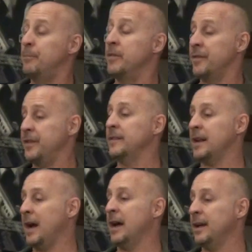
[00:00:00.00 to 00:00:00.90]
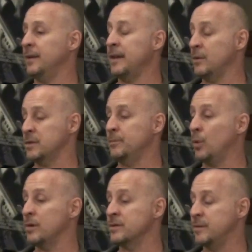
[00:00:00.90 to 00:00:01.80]
The thing that was
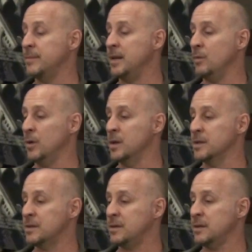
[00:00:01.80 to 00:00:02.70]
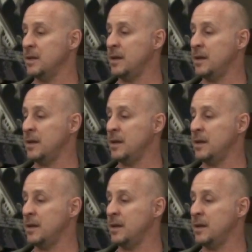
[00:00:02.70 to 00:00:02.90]
important to me was